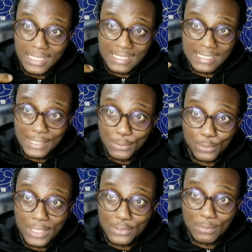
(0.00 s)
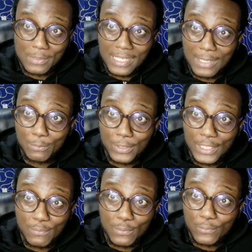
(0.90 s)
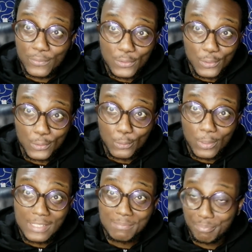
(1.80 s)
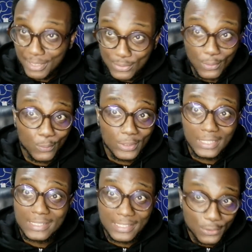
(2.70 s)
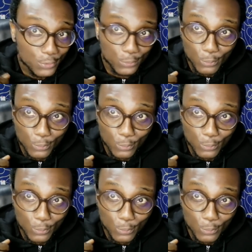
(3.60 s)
Stakeholders sometimes will give you feature requests based on what they think should